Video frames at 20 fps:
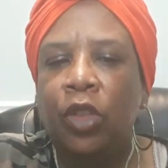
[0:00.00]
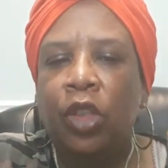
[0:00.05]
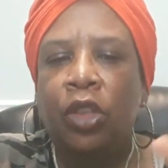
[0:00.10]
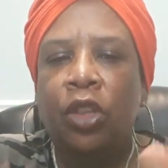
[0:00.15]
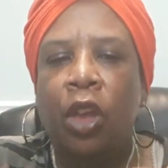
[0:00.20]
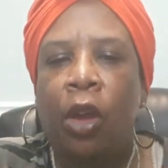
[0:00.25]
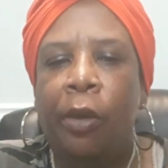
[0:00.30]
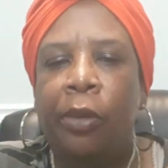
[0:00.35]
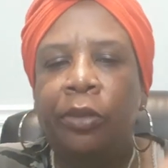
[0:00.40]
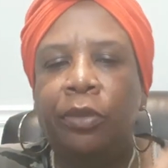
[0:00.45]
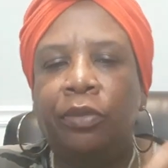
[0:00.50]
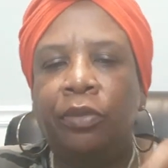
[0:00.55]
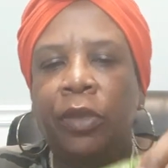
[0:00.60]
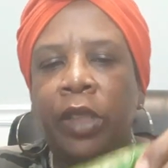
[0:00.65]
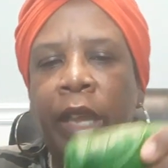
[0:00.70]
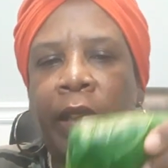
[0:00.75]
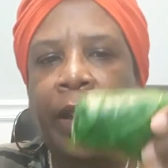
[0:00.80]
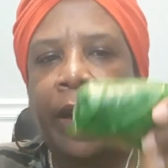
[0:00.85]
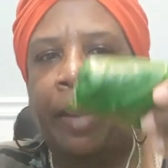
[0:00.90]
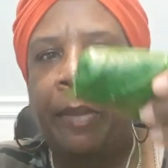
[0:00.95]
So
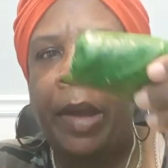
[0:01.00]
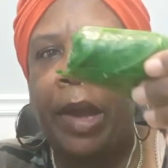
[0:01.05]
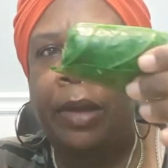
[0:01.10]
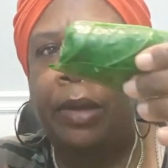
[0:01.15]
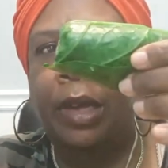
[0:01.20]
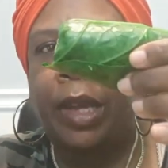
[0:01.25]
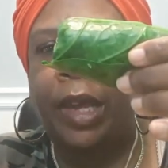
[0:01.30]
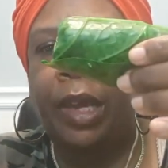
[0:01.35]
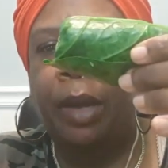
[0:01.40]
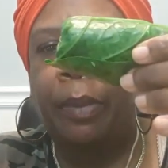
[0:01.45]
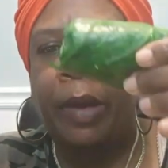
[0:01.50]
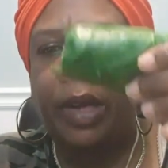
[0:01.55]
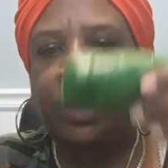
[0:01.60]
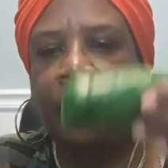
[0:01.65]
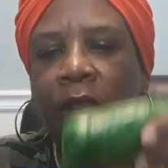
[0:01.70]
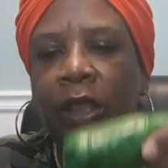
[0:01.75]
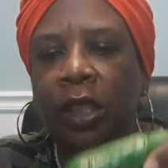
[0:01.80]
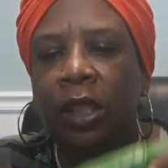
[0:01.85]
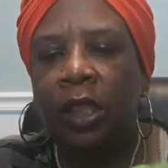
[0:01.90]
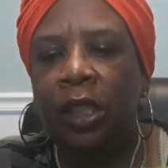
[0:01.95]
they come out like about
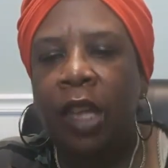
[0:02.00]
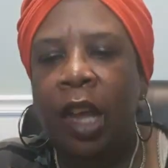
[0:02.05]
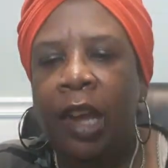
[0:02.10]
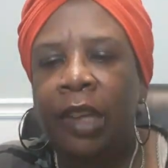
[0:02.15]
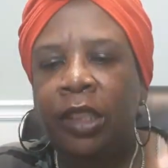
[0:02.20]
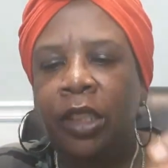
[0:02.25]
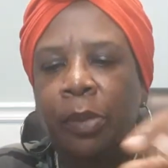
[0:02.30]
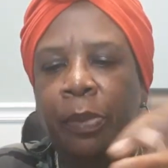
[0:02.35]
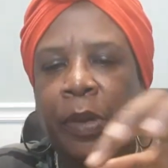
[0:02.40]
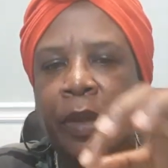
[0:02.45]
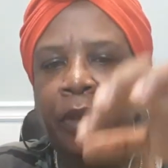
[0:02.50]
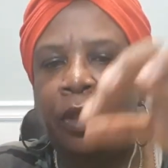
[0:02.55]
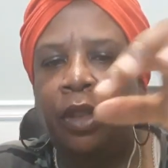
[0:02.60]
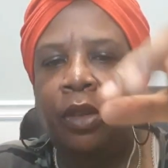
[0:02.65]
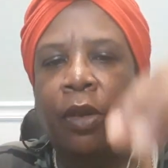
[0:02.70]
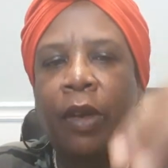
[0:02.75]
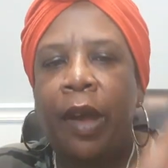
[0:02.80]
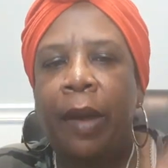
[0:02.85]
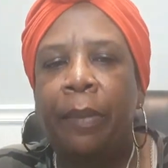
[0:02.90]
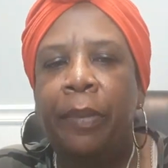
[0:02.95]
this size, depends
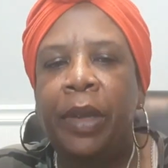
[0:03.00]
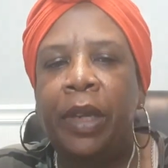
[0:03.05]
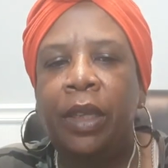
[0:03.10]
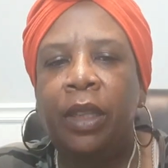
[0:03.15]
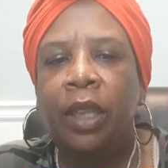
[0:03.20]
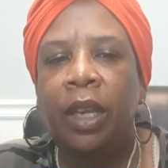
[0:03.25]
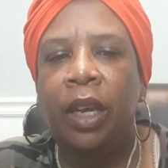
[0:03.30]
on how big the